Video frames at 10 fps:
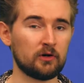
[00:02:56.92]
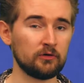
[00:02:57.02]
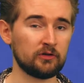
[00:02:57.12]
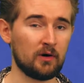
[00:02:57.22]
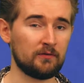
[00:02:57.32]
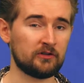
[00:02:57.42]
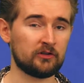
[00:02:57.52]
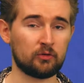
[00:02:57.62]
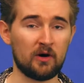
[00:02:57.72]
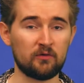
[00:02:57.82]
also offers a
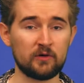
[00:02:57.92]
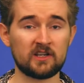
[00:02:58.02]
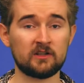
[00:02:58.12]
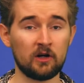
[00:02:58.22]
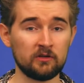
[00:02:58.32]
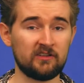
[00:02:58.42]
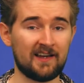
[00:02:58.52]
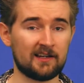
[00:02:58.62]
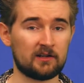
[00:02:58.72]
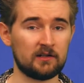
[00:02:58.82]
12-week
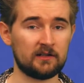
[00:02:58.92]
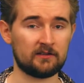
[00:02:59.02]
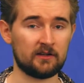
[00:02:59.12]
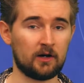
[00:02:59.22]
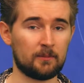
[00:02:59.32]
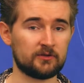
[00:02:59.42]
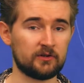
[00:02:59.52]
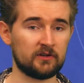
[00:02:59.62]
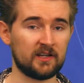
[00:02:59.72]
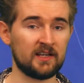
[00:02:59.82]
non-technical intern
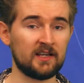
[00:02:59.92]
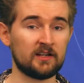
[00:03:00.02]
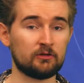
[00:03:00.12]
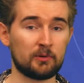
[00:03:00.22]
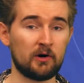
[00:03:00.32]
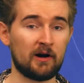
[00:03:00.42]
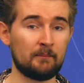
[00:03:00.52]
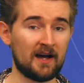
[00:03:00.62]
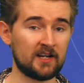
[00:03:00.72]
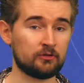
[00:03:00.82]
opportunity in its
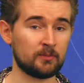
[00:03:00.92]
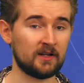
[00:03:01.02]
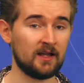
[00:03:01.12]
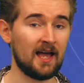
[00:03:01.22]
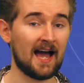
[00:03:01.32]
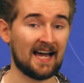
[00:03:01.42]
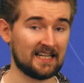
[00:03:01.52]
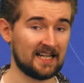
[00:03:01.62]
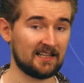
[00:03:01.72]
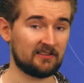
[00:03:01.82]
program management and
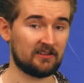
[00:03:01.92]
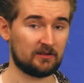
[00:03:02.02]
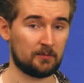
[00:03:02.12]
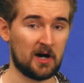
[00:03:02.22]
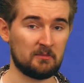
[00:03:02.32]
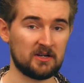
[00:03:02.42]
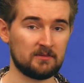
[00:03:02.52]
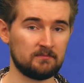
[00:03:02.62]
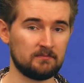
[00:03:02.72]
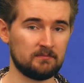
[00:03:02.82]
analysis department.
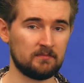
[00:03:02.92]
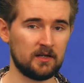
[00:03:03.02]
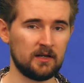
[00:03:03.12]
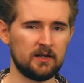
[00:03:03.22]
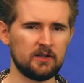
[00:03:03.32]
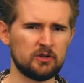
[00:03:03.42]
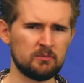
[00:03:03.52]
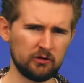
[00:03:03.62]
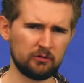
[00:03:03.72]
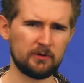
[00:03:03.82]
You
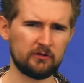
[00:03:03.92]
must be